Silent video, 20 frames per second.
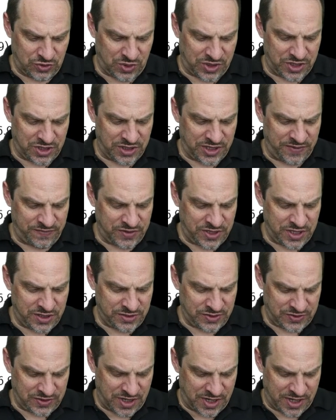So on the
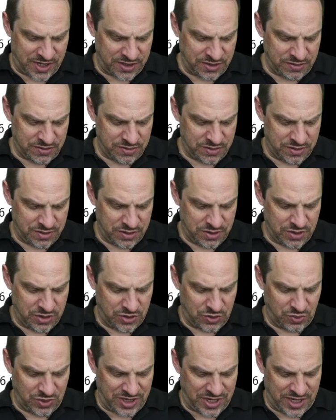left-hand side,
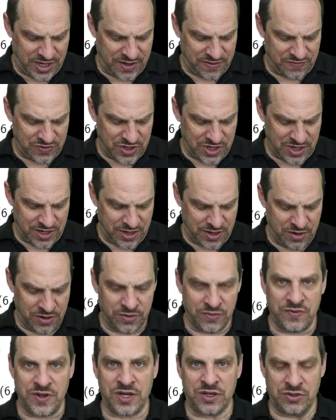we have the
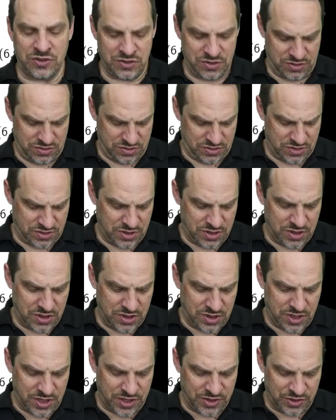error vector,
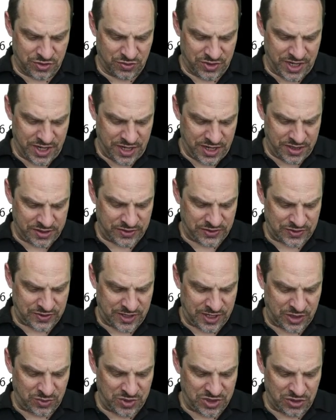on the right-hand
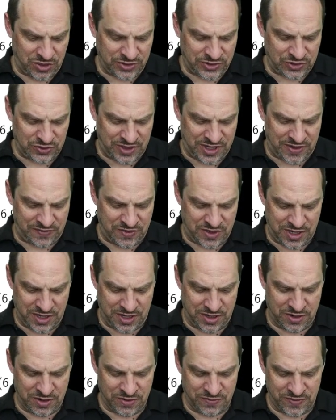side, we also have an
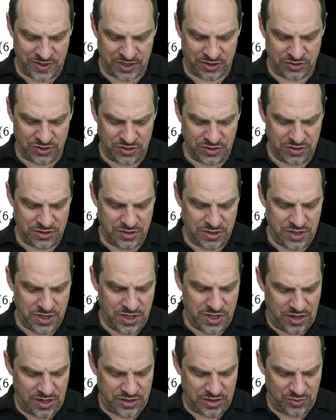error vector,
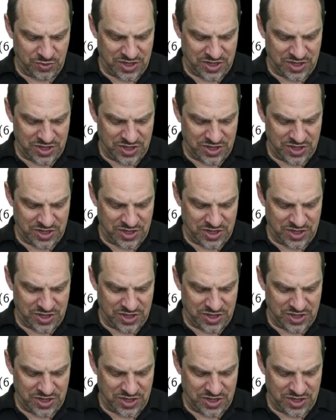and